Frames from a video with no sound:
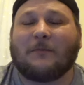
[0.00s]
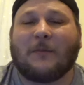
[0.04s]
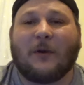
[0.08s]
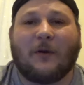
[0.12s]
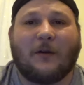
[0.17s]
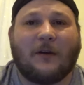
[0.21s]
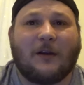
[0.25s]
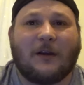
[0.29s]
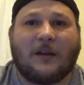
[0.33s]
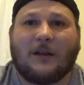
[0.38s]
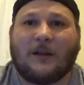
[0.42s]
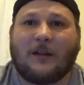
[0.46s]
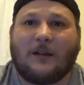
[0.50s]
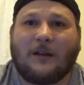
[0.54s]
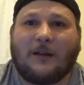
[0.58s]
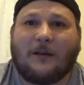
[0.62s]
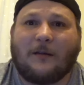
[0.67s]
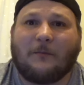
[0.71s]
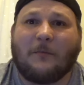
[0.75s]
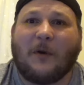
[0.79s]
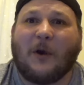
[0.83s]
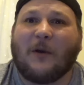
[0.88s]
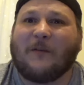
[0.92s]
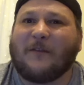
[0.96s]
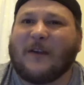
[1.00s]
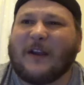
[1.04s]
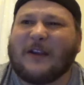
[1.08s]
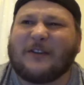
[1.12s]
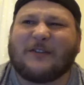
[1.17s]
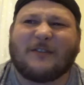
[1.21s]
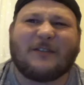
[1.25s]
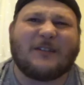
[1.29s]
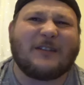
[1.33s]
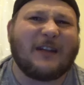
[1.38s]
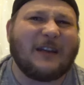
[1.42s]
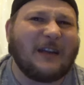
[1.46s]
mo
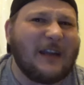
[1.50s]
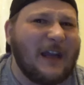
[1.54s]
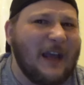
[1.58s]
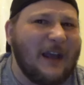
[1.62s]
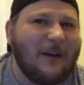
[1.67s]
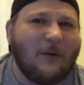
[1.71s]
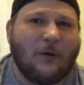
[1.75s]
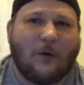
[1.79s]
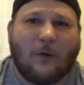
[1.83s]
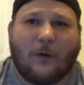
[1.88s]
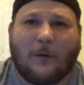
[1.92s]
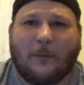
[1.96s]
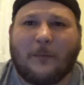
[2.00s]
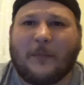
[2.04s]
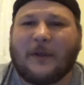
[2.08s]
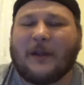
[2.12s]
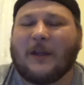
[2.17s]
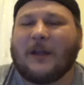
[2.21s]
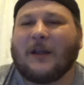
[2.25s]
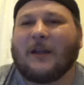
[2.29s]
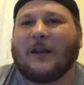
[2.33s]
motivation to get up,